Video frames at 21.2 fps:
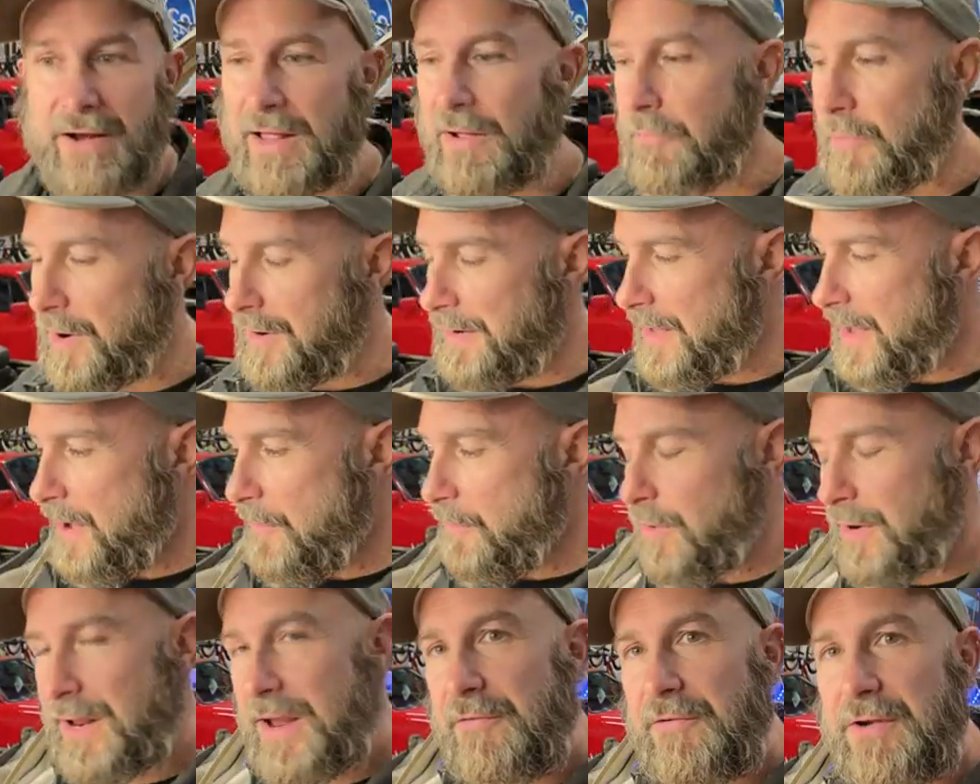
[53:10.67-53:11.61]
I
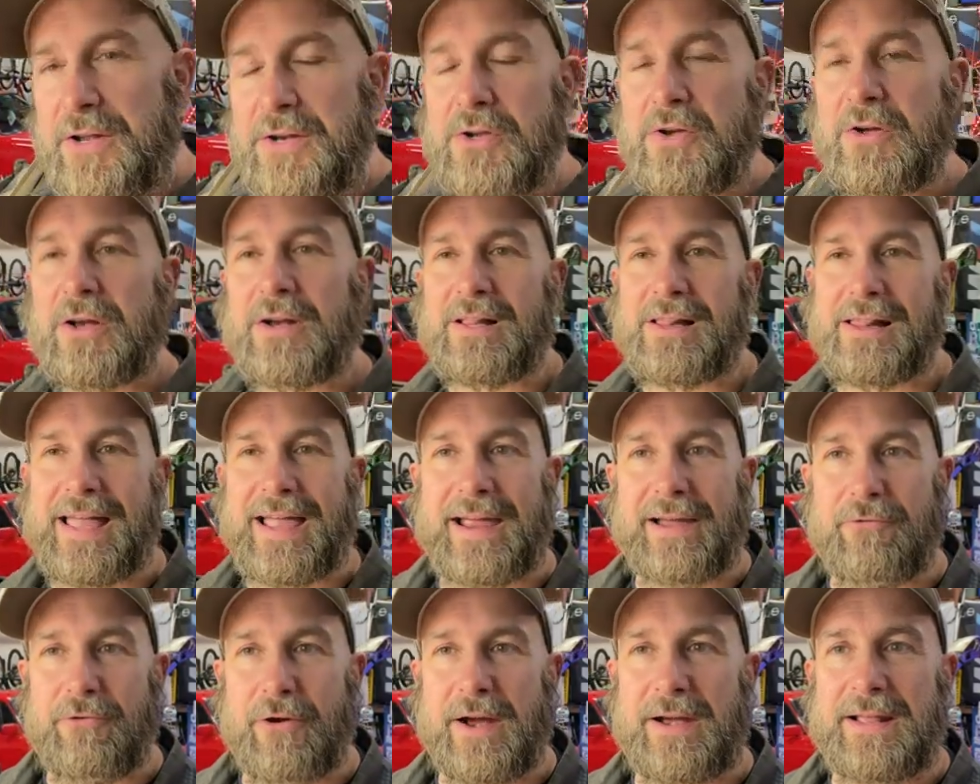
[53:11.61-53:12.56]
want every nook and
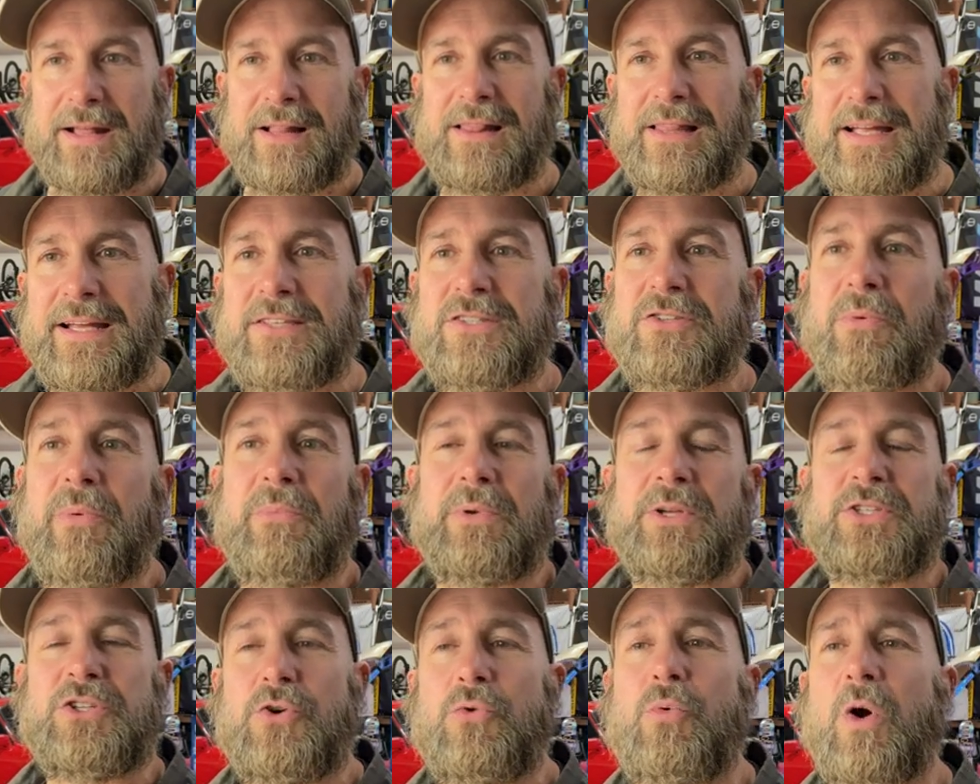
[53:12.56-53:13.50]
cranny clean. So when we
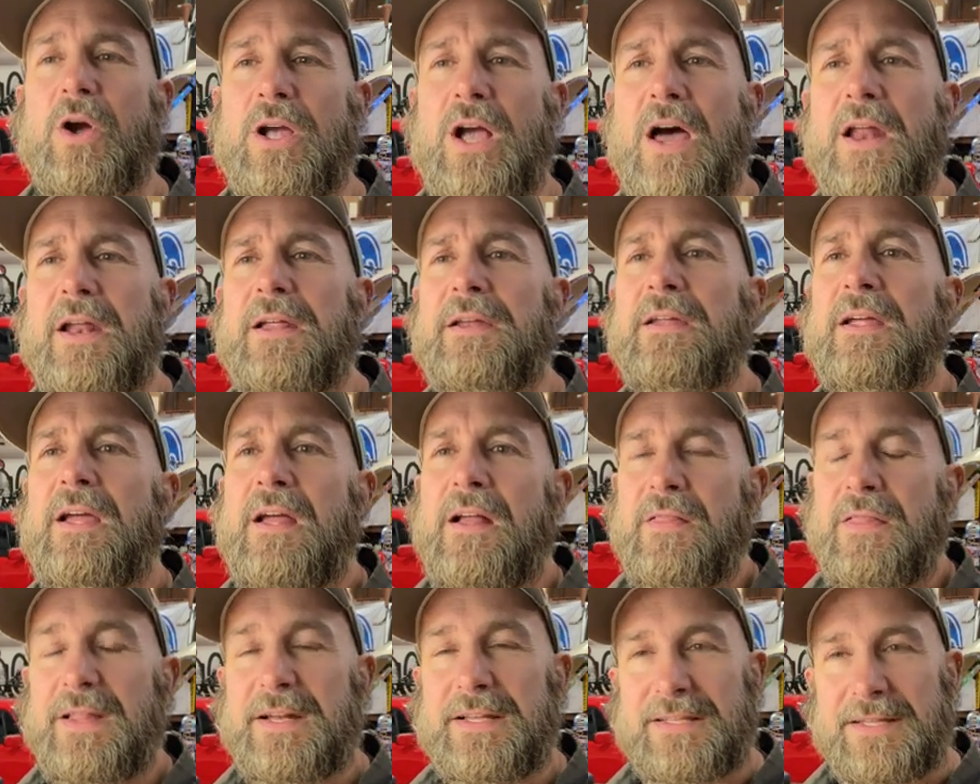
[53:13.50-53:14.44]
do work on it,
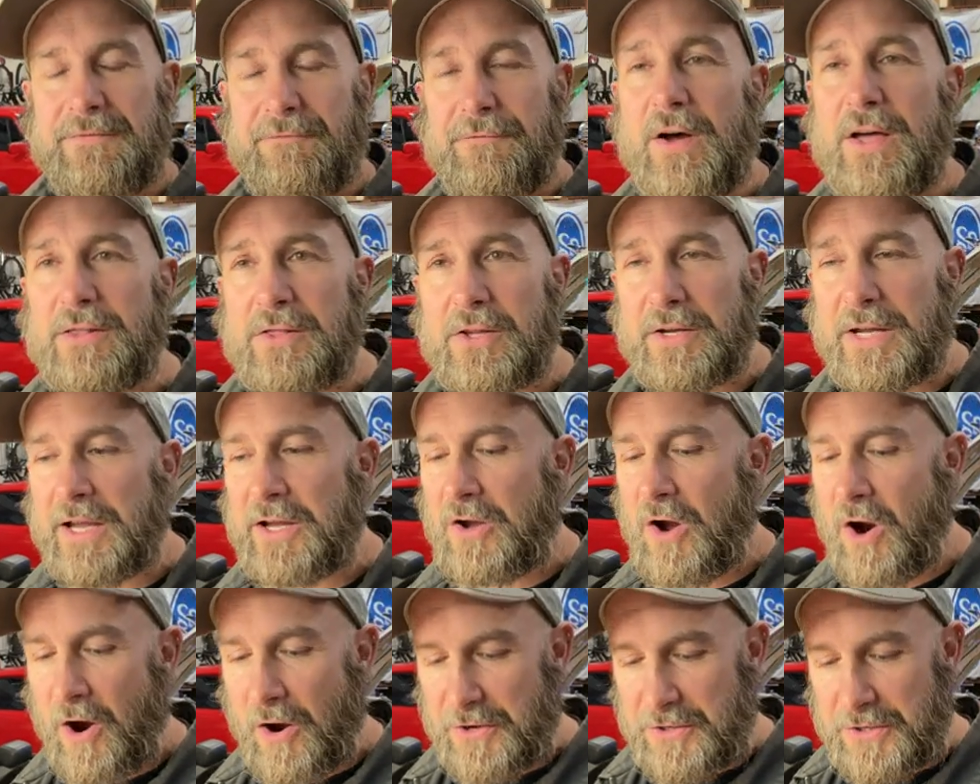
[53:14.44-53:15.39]
that it's a fun looking
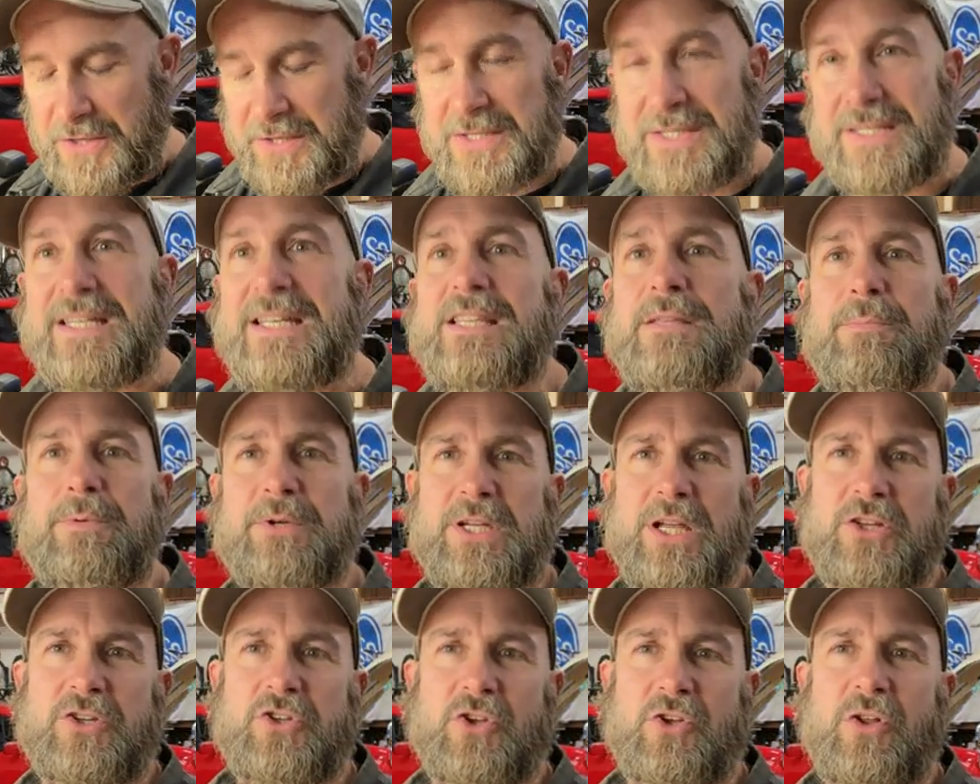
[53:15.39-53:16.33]
car and you can see the
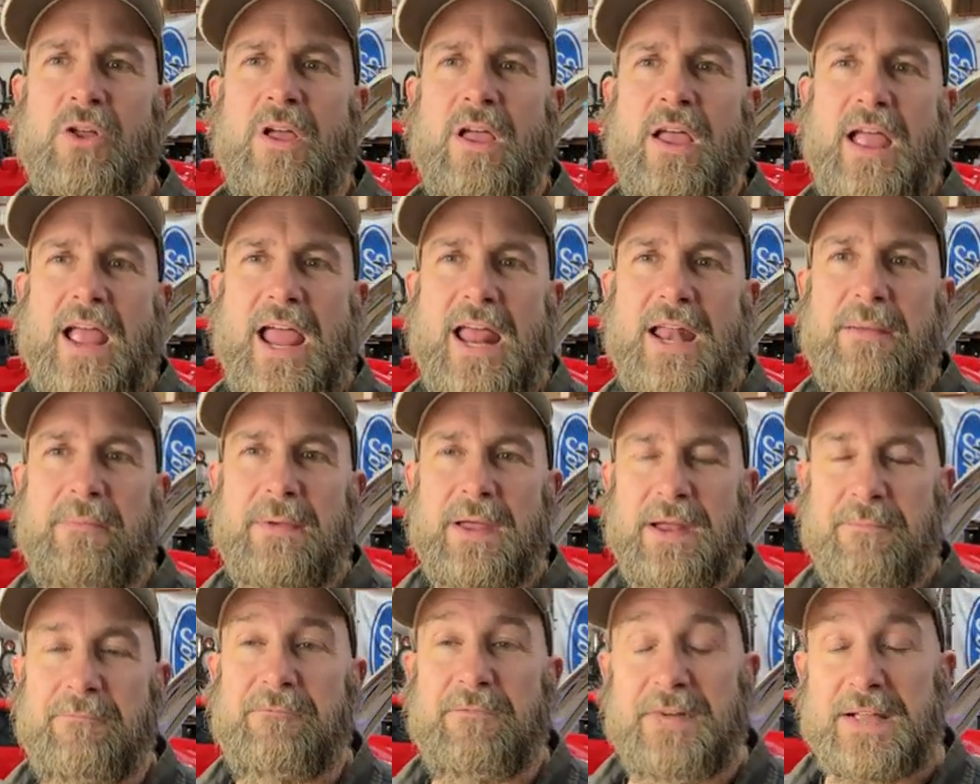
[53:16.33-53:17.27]
potential, and it
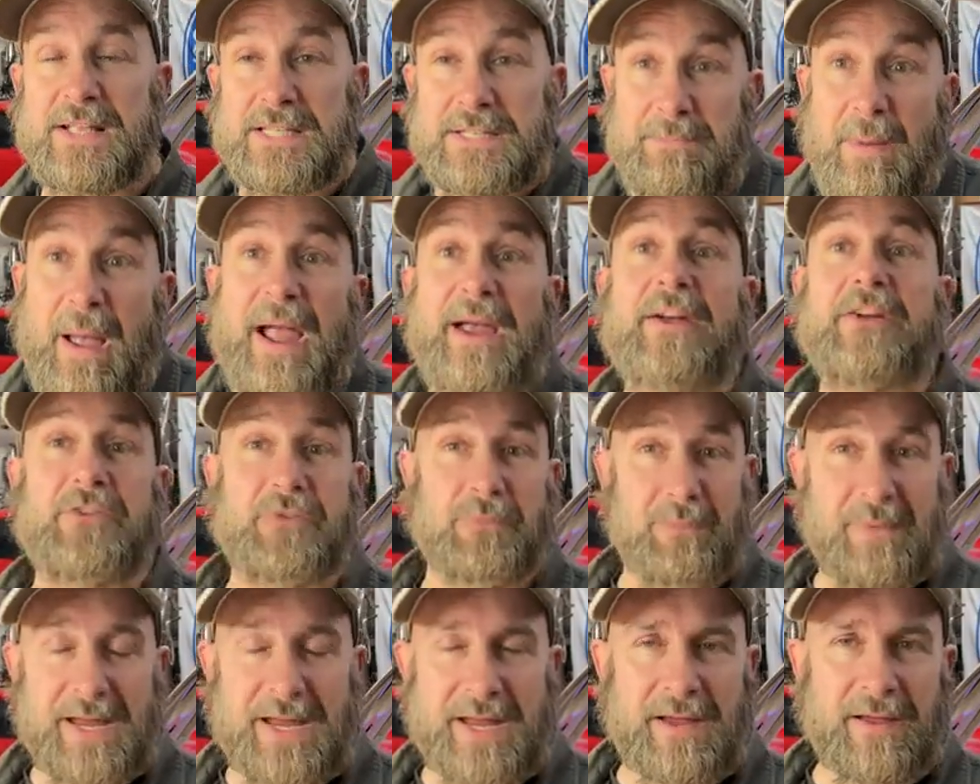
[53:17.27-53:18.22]
inspires
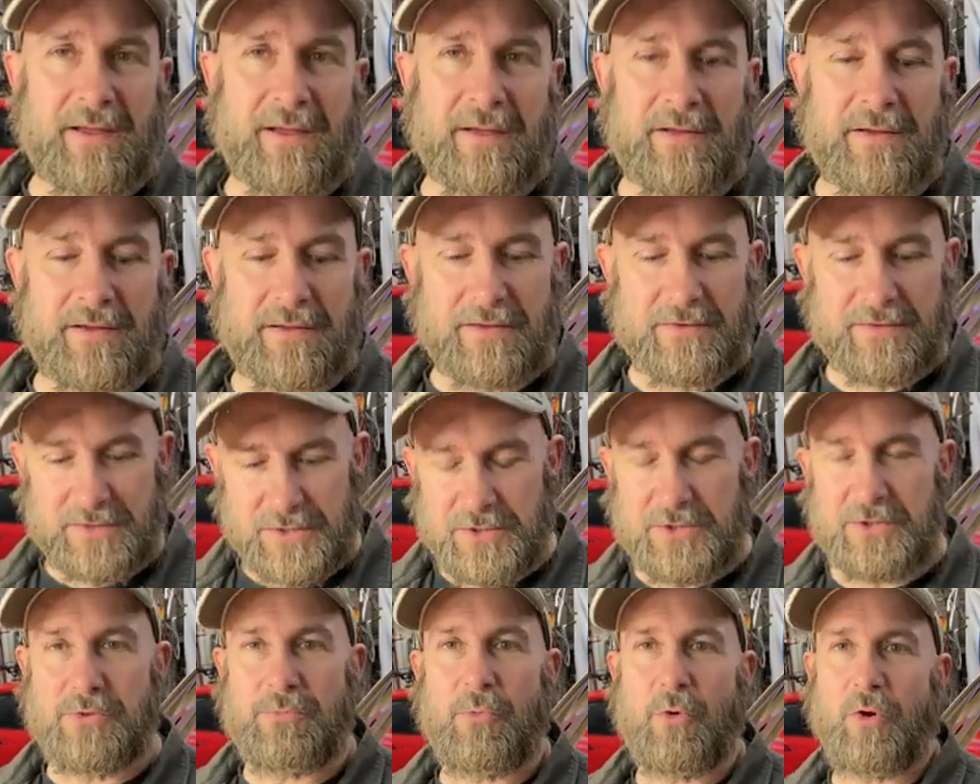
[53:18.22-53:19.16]
me to
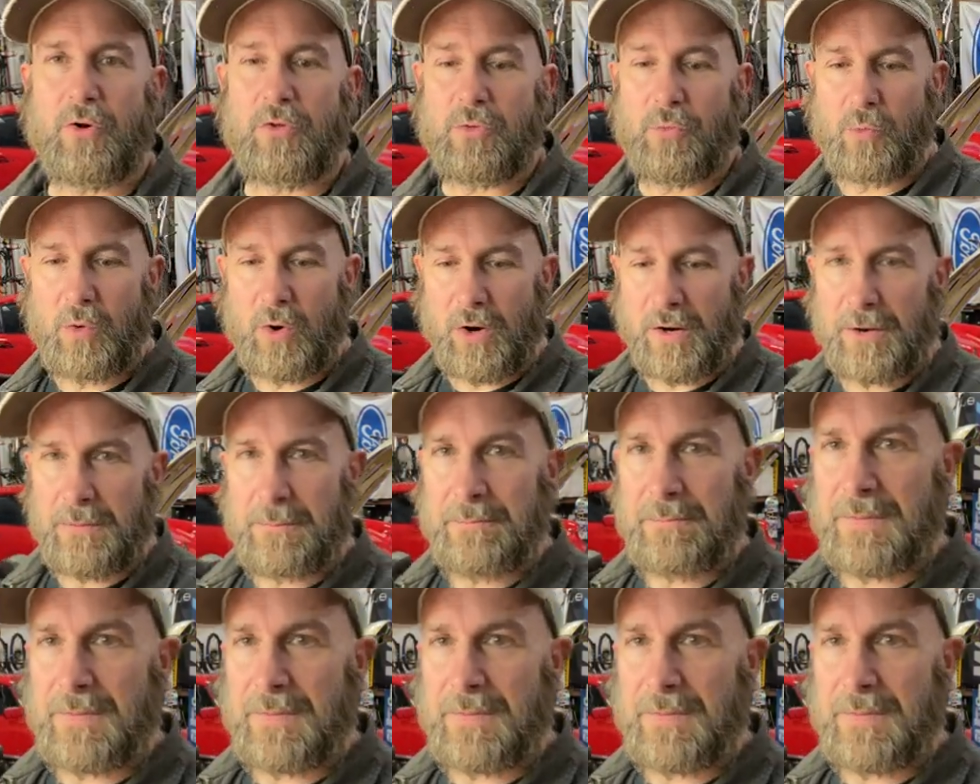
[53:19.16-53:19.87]
do more of the work.